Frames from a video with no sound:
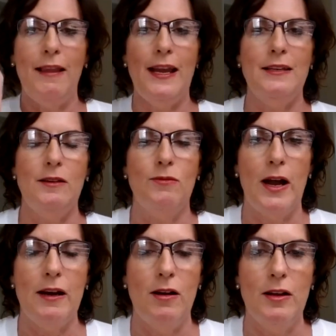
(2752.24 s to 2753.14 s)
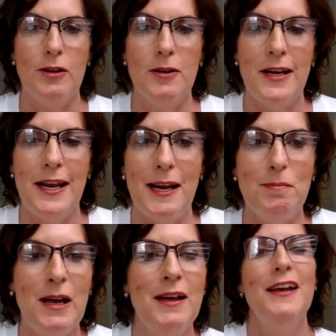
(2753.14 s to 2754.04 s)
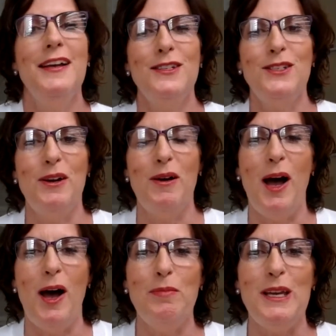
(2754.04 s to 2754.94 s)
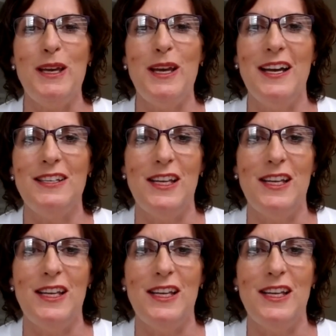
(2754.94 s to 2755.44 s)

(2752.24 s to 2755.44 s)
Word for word: landed right on her name. So I'll be uh,